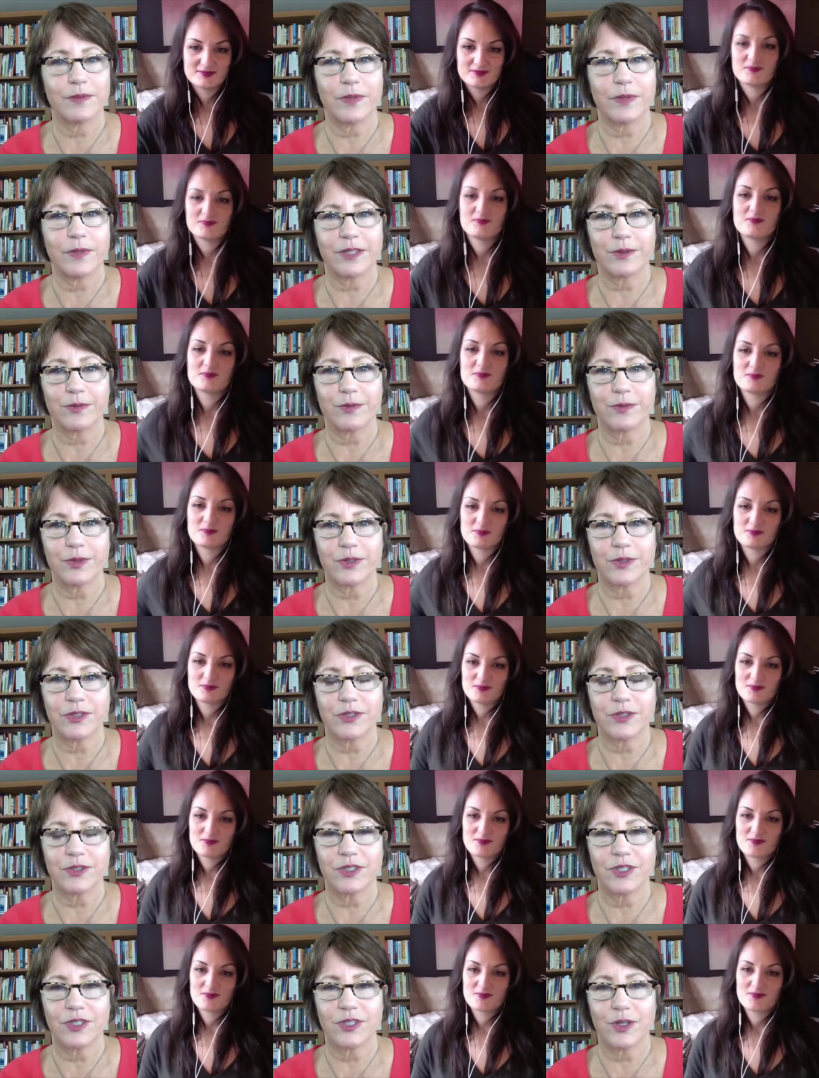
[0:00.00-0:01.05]
Speaker 1: be one of the
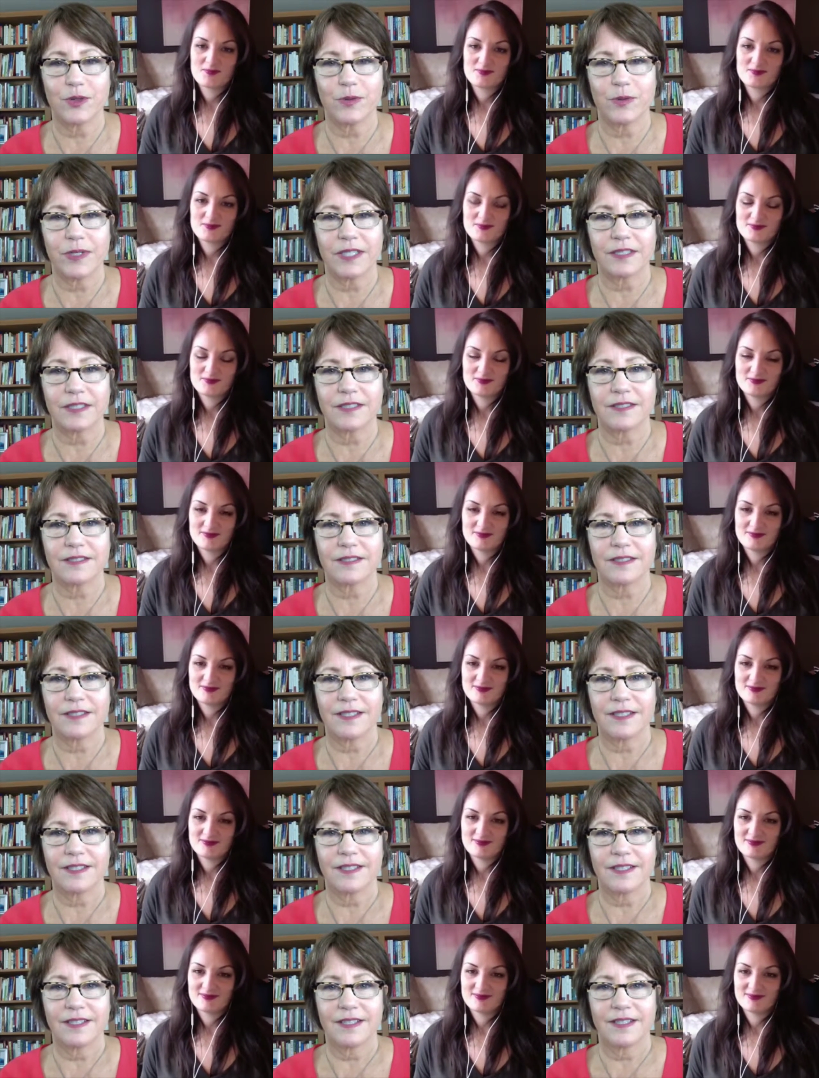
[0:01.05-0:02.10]
first to know when it's
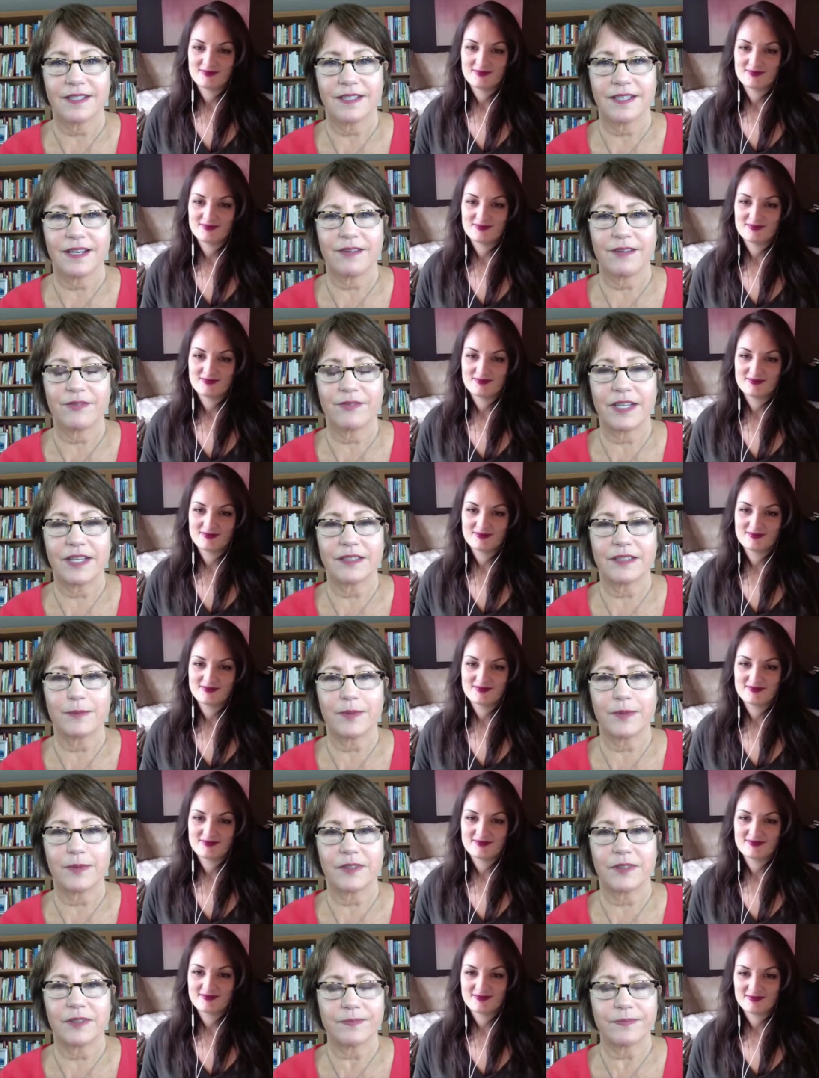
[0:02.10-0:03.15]

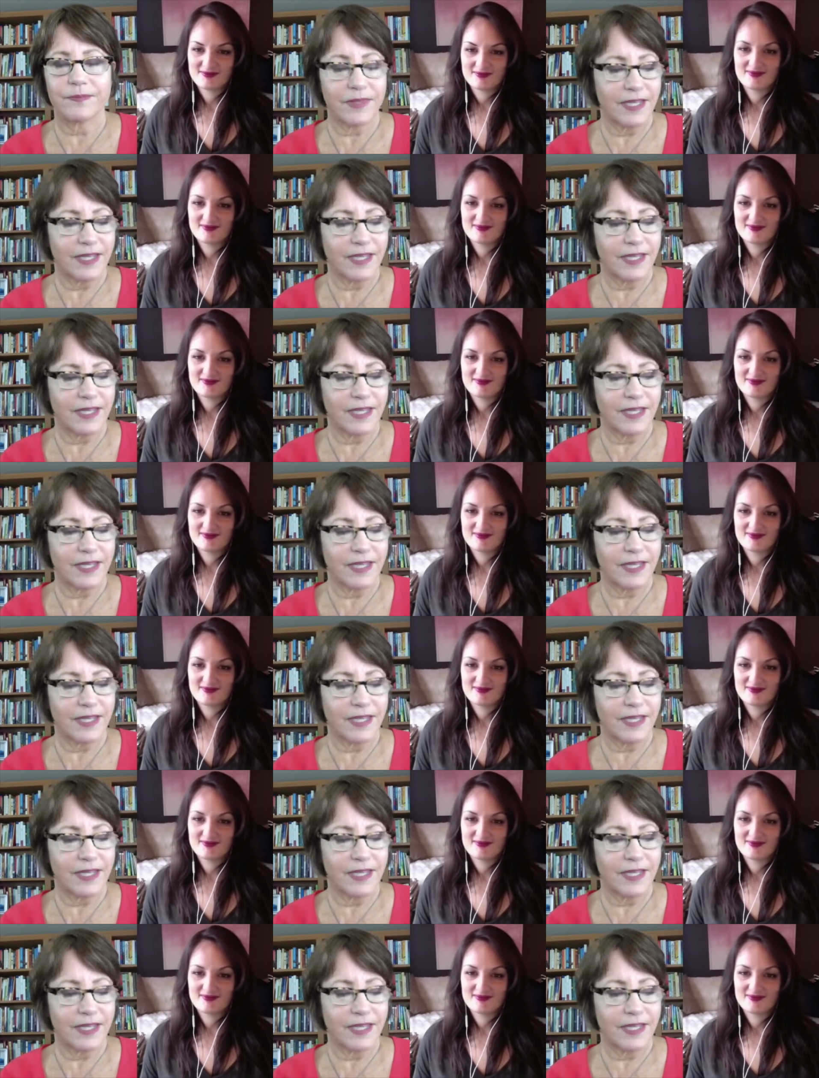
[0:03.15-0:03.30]
available.